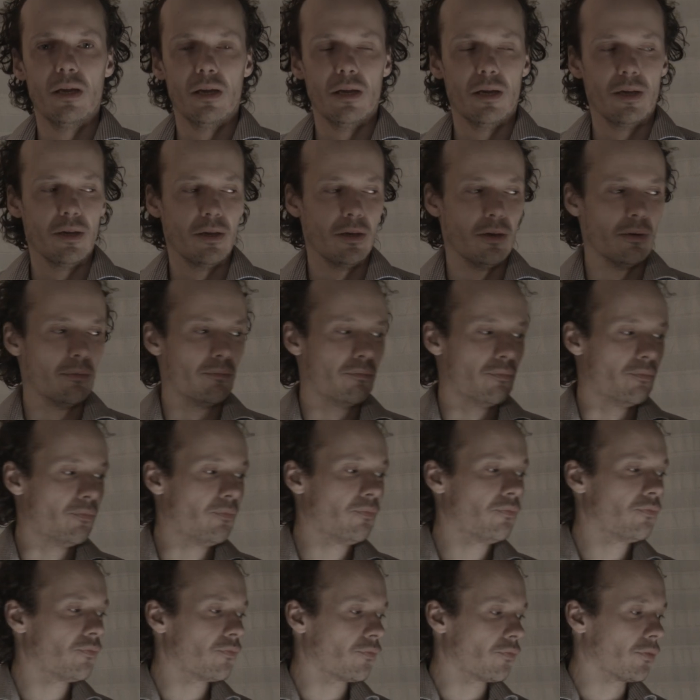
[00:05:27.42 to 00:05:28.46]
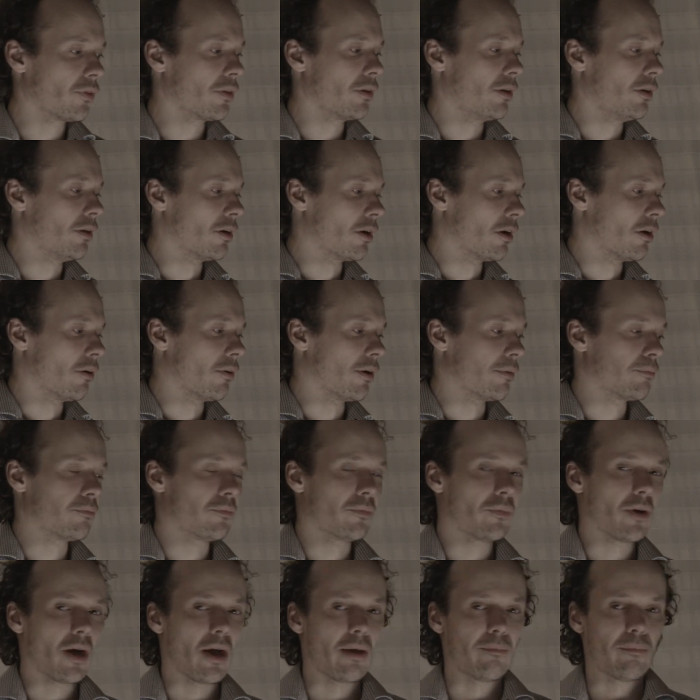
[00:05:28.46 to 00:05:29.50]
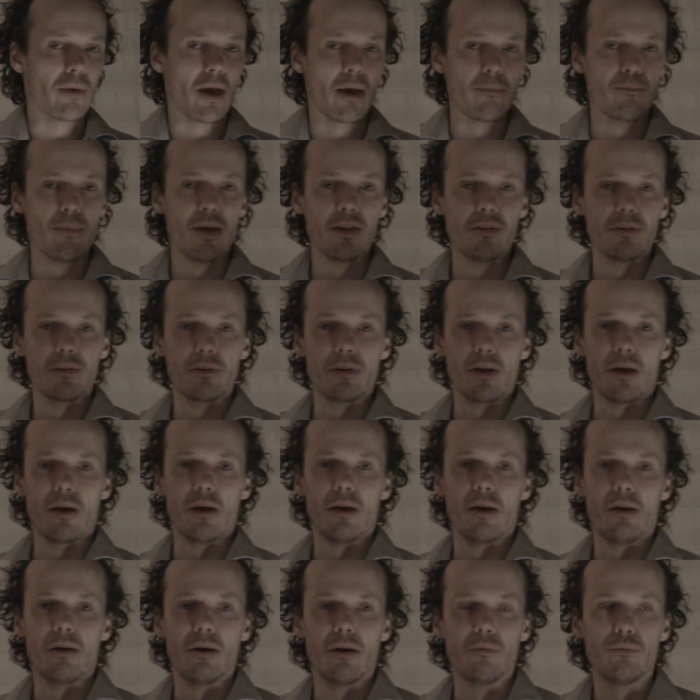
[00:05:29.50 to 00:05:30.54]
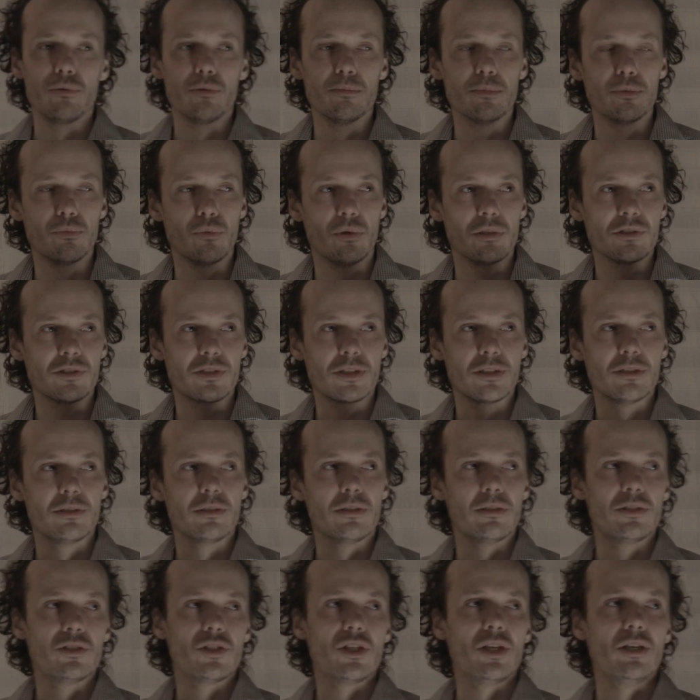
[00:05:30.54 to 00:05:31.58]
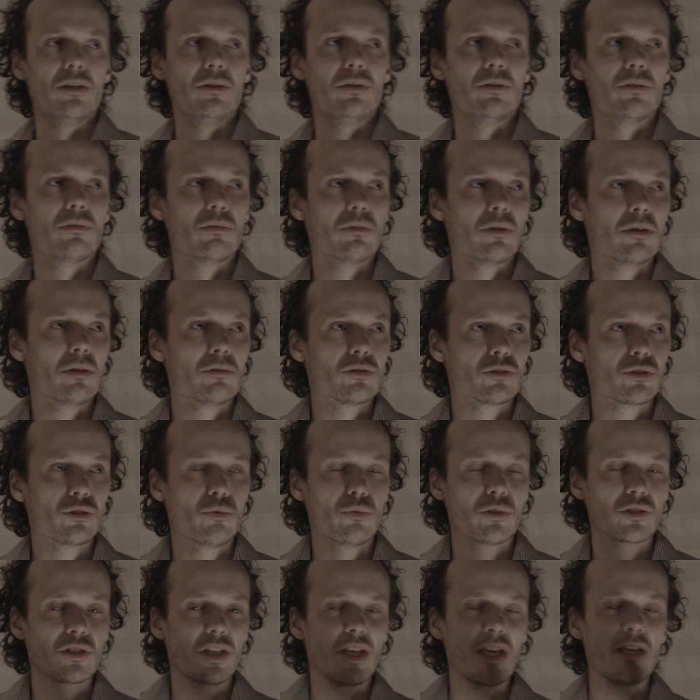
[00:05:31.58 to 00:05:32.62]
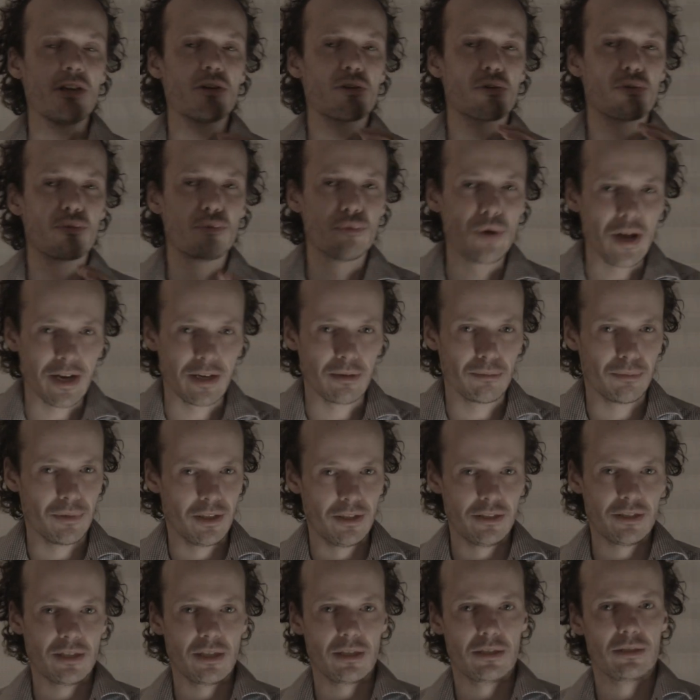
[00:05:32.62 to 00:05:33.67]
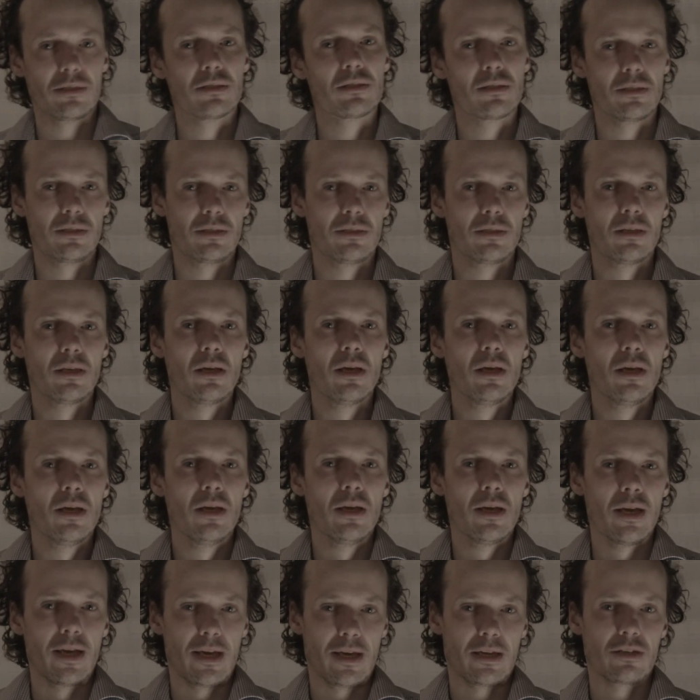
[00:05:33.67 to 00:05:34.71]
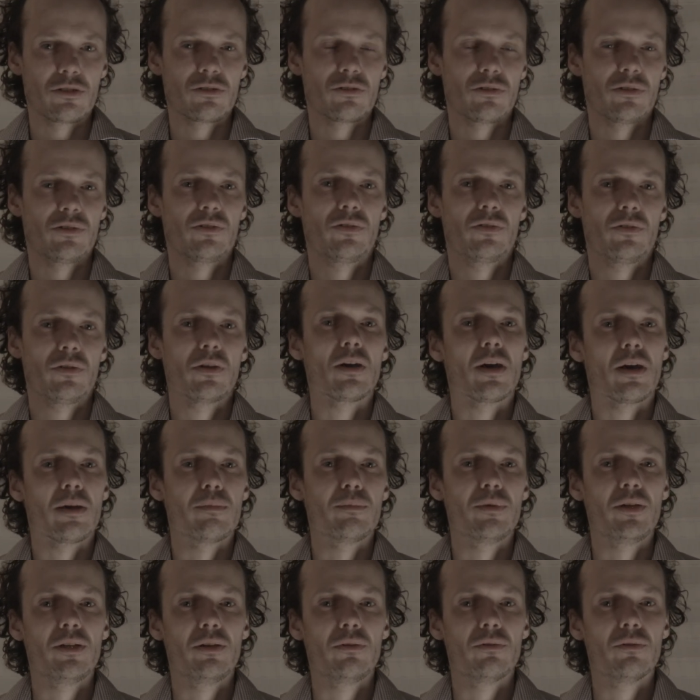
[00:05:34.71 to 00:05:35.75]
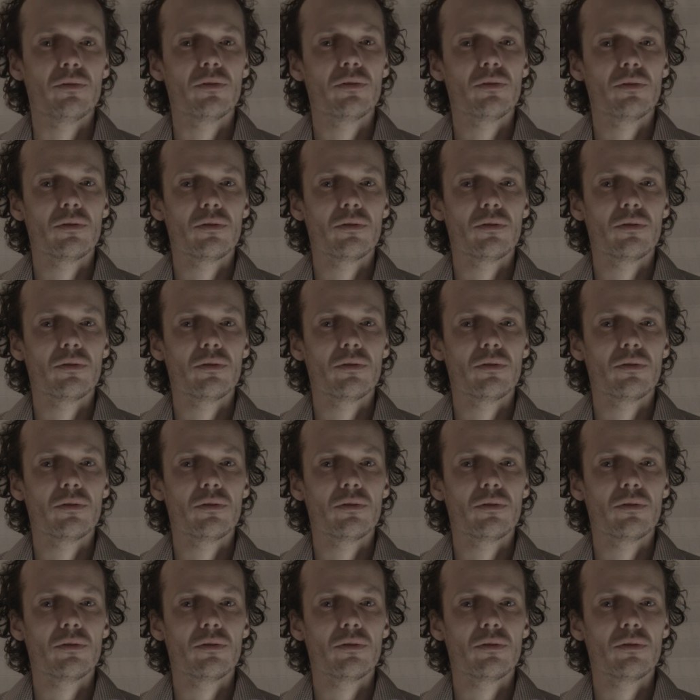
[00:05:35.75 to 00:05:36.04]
I met a woman once, and she was an incredibly talented actress. I mean,